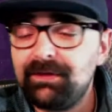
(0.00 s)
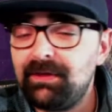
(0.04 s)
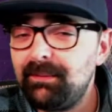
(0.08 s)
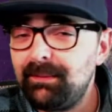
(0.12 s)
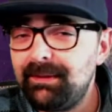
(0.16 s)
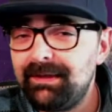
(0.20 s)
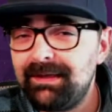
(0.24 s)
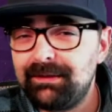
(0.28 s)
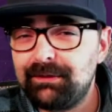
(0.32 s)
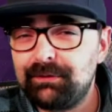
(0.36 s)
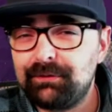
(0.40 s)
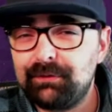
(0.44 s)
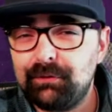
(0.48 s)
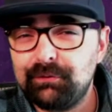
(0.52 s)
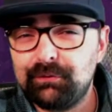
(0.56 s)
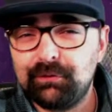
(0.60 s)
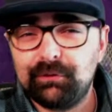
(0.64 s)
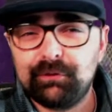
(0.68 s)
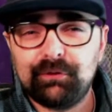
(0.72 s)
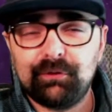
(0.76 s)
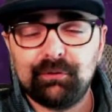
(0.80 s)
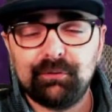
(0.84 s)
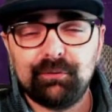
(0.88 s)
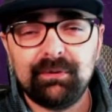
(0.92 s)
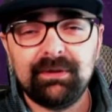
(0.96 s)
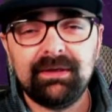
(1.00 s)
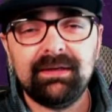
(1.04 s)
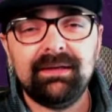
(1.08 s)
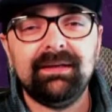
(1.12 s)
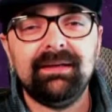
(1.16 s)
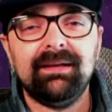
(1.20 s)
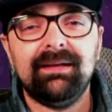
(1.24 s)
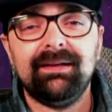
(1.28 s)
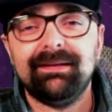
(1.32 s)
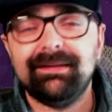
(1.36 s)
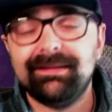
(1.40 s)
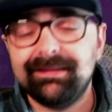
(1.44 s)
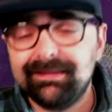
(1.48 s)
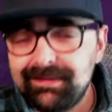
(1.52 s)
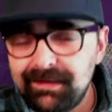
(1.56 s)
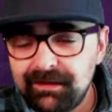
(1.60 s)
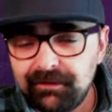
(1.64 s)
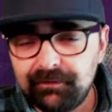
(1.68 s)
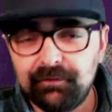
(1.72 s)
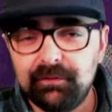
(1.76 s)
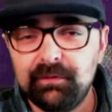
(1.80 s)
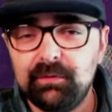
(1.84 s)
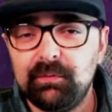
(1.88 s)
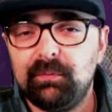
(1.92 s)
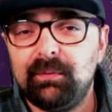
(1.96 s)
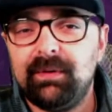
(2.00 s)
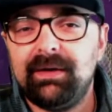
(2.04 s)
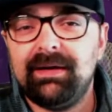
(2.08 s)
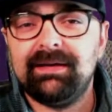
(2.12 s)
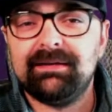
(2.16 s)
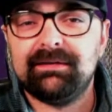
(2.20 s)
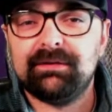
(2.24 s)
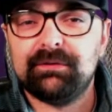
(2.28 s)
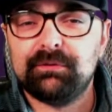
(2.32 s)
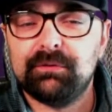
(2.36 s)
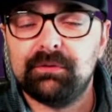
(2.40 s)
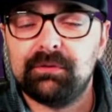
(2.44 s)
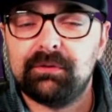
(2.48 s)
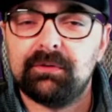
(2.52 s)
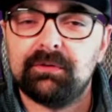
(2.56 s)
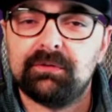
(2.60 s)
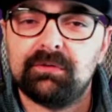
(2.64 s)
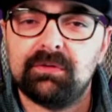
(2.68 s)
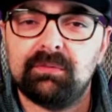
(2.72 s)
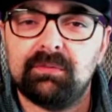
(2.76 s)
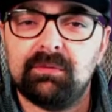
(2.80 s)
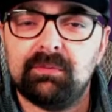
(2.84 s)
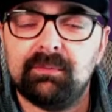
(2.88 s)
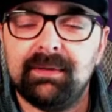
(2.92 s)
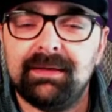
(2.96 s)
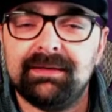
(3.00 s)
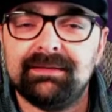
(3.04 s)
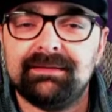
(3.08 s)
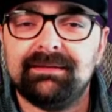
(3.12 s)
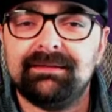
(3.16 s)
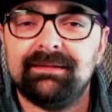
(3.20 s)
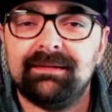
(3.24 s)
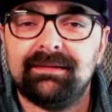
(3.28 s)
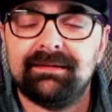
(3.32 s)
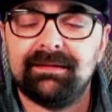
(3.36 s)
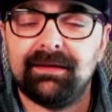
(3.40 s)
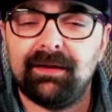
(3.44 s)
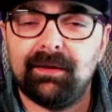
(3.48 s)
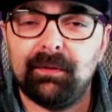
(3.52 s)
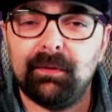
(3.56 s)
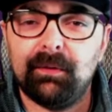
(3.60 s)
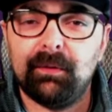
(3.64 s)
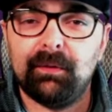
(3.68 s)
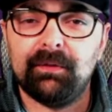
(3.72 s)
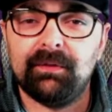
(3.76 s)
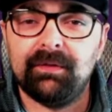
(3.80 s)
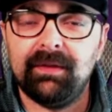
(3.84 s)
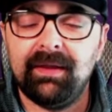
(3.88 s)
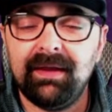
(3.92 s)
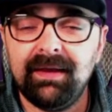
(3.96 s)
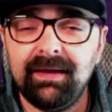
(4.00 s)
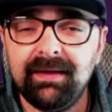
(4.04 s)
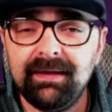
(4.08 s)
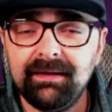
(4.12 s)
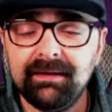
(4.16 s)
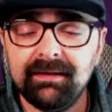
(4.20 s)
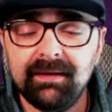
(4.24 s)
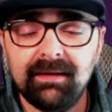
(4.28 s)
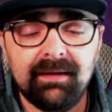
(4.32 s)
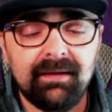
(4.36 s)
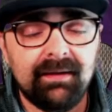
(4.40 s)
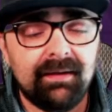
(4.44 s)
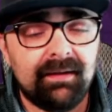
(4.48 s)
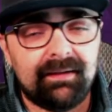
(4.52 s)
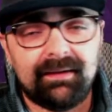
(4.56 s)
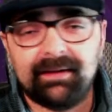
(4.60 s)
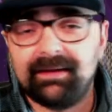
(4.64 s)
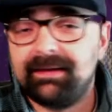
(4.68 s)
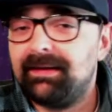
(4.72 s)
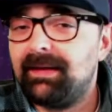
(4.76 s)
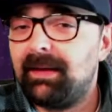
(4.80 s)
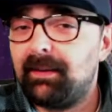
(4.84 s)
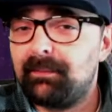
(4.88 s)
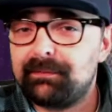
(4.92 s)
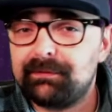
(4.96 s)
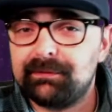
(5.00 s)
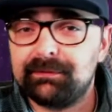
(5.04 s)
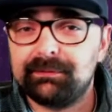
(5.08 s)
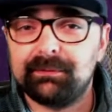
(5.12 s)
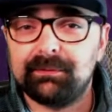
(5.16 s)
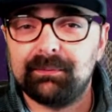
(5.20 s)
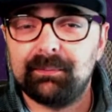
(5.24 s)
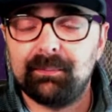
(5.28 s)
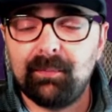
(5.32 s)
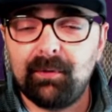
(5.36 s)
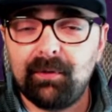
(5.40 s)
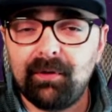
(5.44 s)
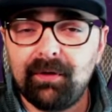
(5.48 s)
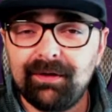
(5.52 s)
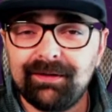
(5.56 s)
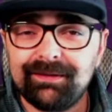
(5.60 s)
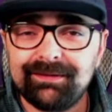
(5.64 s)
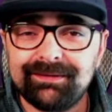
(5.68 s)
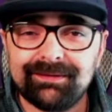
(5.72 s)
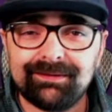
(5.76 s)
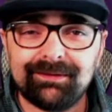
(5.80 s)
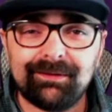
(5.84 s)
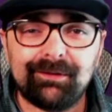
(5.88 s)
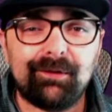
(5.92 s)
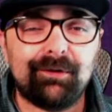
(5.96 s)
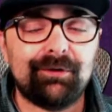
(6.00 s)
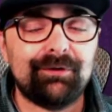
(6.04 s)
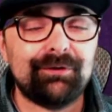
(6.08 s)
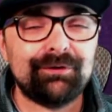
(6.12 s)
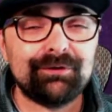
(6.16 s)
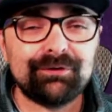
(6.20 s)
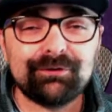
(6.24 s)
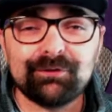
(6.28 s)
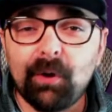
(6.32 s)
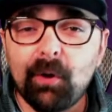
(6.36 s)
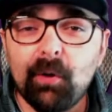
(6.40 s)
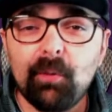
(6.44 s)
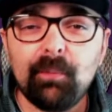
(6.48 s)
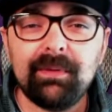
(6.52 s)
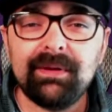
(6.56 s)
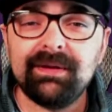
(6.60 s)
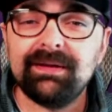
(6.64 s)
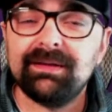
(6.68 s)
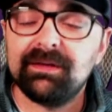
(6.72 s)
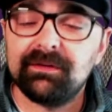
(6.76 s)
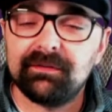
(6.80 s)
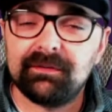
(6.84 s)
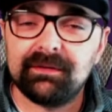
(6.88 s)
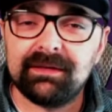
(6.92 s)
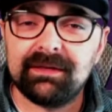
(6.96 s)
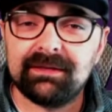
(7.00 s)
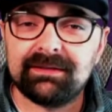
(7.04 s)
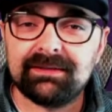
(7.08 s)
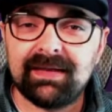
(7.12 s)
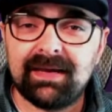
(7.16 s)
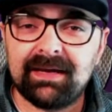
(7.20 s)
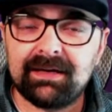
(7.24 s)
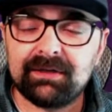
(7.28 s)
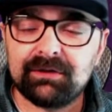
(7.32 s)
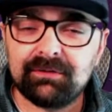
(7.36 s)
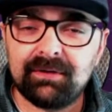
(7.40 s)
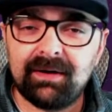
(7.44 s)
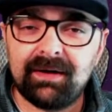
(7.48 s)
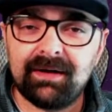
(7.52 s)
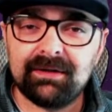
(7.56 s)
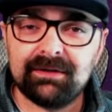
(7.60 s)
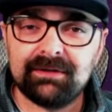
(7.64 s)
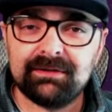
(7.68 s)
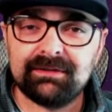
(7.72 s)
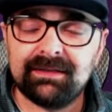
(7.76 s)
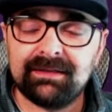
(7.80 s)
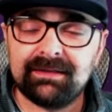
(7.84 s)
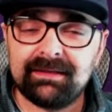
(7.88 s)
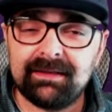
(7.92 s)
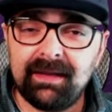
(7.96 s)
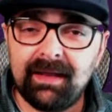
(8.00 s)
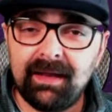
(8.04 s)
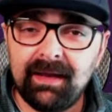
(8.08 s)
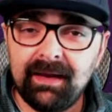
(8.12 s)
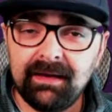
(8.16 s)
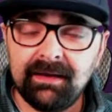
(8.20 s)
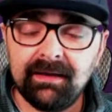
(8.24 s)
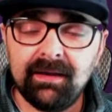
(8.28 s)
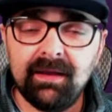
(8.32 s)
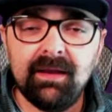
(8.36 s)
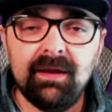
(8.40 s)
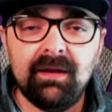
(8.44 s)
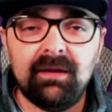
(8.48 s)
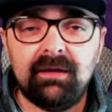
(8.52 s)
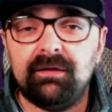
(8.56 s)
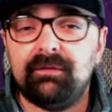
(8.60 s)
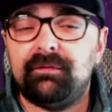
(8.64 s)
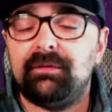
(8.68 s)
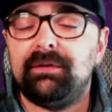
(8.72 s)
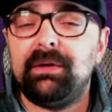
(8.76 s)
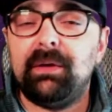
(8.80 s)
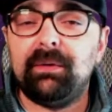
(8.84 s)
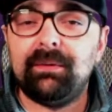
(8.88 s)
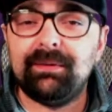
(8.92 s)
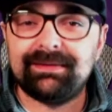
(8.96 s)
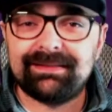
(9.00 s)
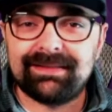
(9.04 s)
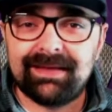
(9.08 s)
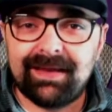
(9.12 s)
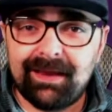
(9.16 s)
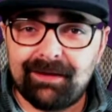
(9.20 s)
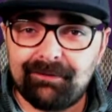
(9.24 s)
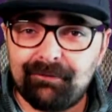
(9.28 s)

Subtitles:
and gentlemen, I just showed you 3 different ways that you can triple bases at Town Hall 9 like an absolute boss. There are so many different attack strategies at 9. And if you notice, I